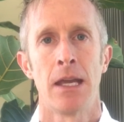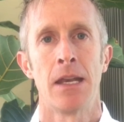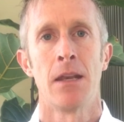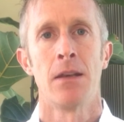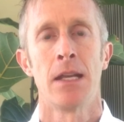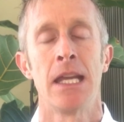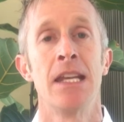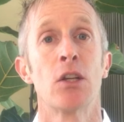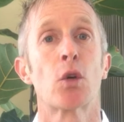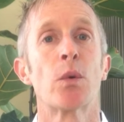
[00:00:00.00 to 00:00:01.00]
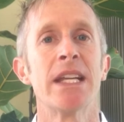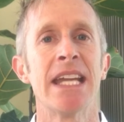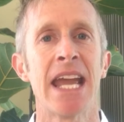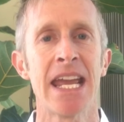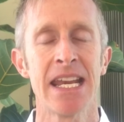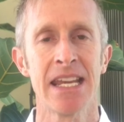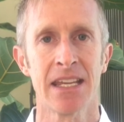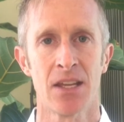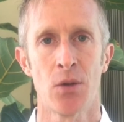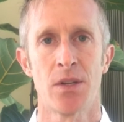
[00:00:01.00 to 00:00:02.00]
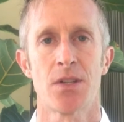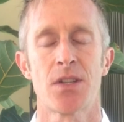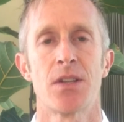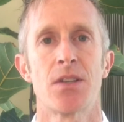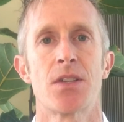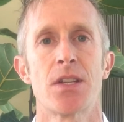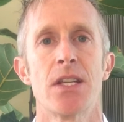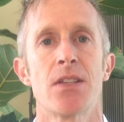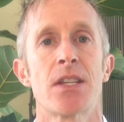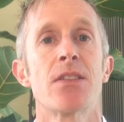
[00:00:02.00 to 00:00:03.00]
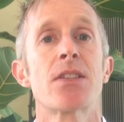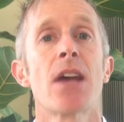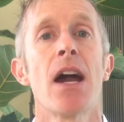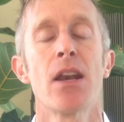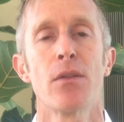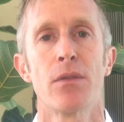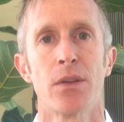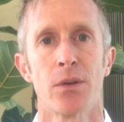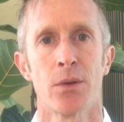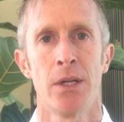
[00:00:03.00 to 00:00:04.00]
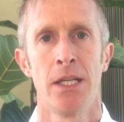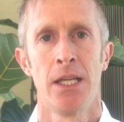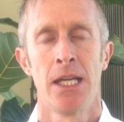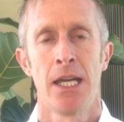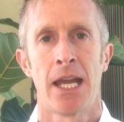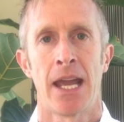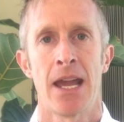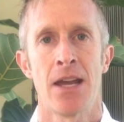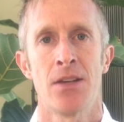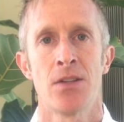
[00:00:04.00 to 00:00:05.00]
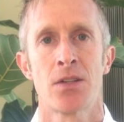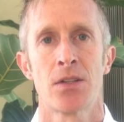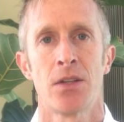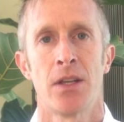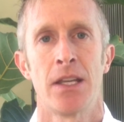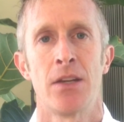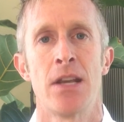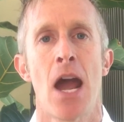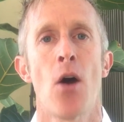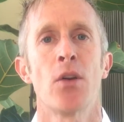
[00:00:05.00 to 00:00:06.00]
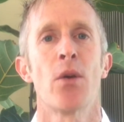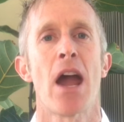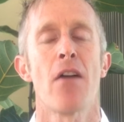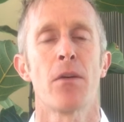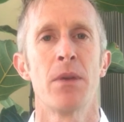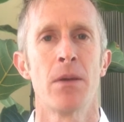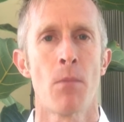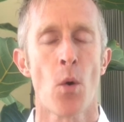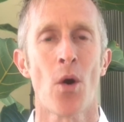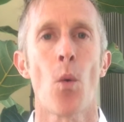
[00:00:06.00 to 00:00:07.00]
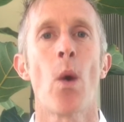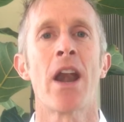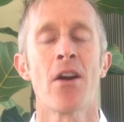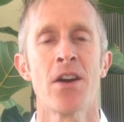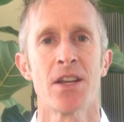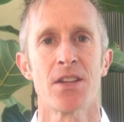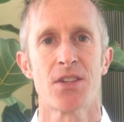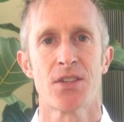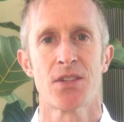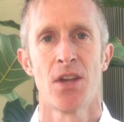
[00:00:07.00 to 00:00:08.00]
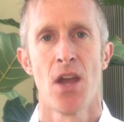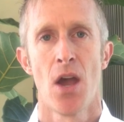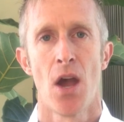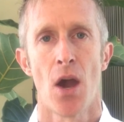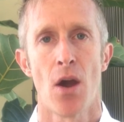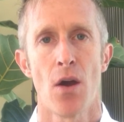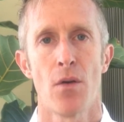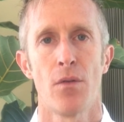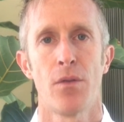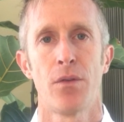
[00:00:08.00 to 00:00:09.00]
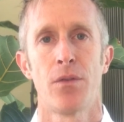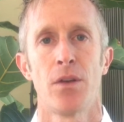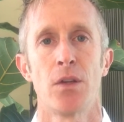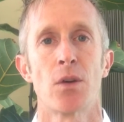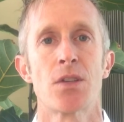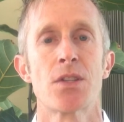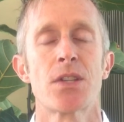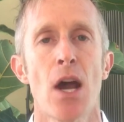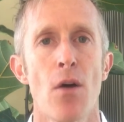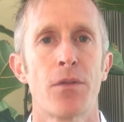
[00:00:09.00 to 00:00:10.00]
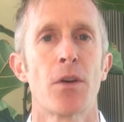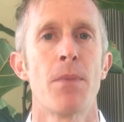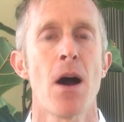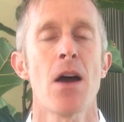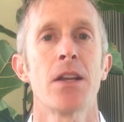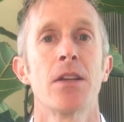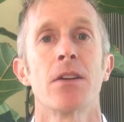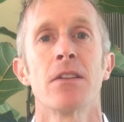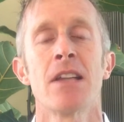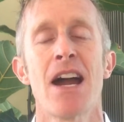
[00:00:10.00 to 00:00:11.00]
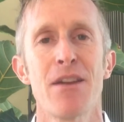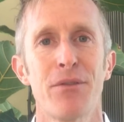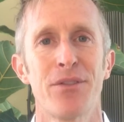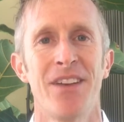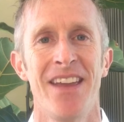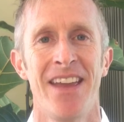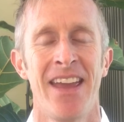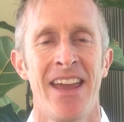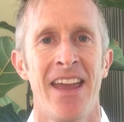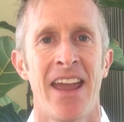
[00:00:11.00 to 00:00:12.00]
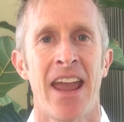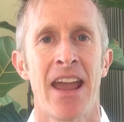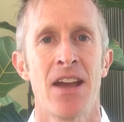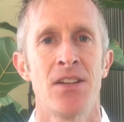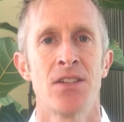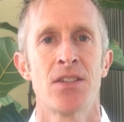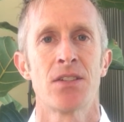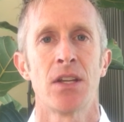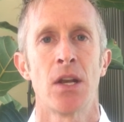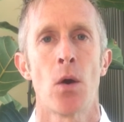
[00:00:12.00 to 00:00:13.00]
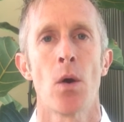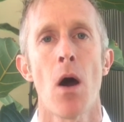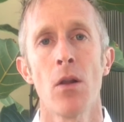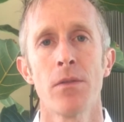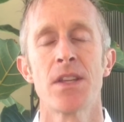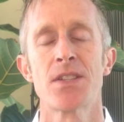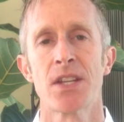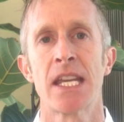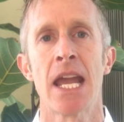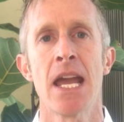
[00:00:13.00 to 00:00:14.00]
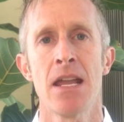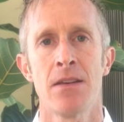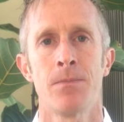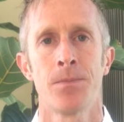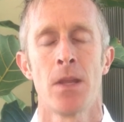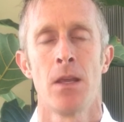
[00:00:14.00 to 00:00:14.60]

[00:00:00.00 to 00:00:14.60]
in creating illness and disease inside of you. And now you have a bit more awareness of yourself, your body, your life. And, all of this again,